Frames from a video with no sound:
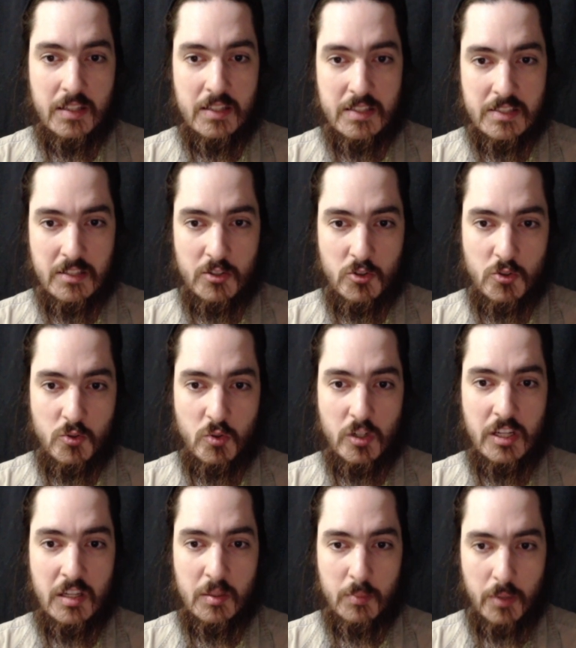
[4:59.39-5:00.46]
these
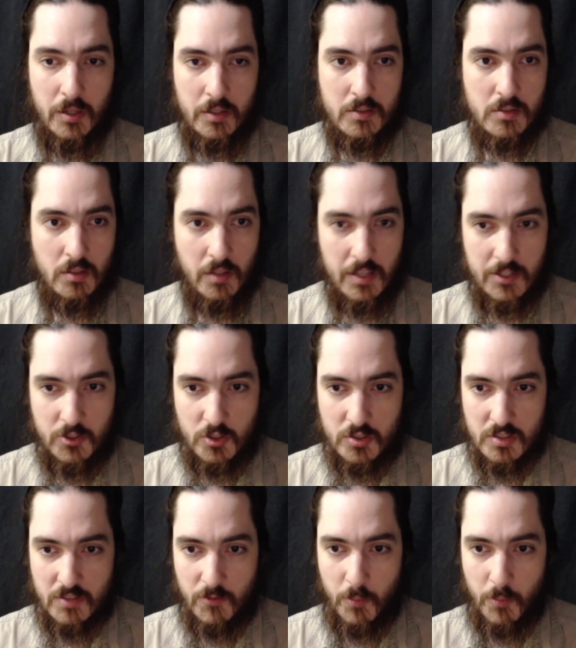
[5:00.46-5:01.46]
extreme oscillations of